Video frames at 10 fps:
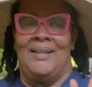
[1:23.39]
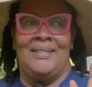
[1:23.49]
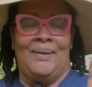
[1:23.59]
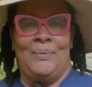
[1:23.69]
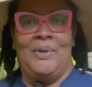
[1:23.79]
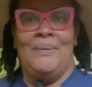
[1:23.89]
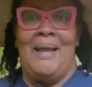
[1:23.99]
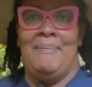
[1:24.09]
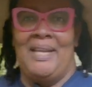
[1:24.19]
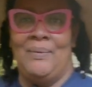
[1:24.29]
So what do
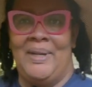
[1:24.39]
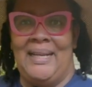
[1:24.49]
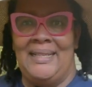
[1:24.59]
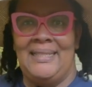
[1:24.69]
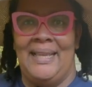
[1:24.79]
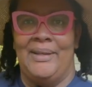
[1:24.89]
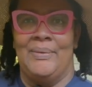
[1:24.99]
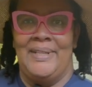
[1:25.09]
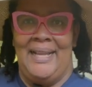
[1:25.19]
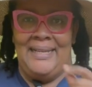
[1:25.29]
I mean when I say
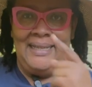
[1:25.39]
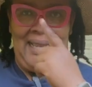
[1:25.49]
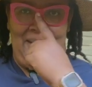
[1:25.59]
creating a